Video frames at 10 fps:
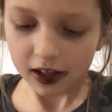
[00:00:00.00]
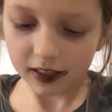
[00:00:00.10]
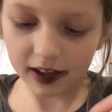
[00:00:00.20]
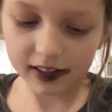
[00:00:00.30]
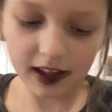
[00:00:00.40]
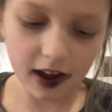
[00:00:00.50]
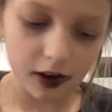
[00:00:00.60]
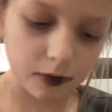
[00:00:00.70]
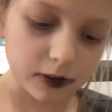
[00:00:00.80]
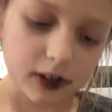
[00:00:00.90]
Like
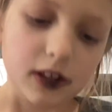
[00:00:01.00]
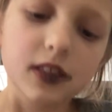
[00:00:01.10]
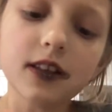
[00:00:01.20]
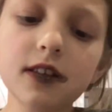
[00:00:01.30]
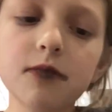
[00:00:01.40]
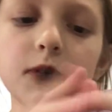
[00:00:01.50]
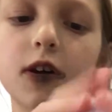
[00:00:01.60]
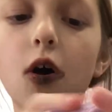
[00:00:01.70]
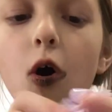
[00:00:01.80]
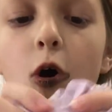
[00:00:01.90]
now, this is
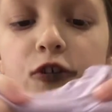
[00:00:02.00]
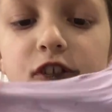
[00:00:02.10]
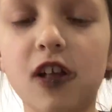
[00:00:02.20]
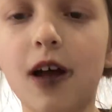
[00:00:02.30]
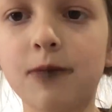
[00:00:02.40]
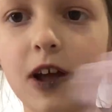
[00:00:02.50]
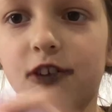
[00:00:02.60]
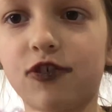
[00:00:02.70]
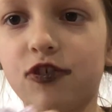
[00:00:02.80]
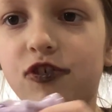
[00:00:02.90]
what all slime
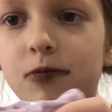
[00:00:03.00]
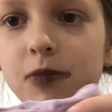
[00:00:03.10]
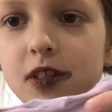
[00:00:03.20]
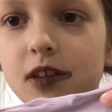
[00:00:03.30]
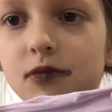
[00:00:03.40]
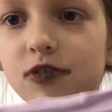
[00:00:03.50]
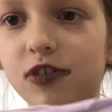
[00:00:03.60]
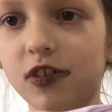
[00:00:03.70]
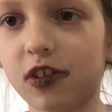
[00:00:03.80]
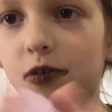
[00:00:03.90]
textures should be. This one's
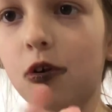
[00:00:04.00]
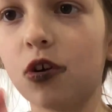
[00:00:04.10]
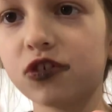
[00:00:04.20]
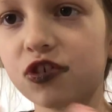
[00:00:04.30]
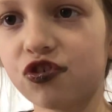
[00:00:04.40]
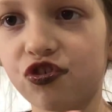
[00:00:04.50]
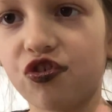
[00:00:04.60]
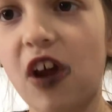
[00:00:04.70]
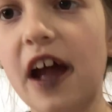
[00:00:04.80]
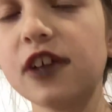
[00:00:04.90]
just a little hard to
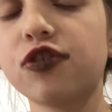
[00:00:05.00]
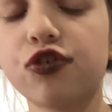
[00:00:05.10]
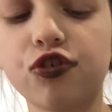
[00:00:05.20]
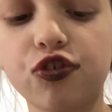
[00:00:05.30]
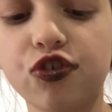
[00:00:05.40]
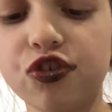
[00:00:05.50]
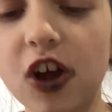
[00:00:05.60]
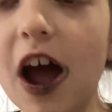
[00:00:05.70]
stretch.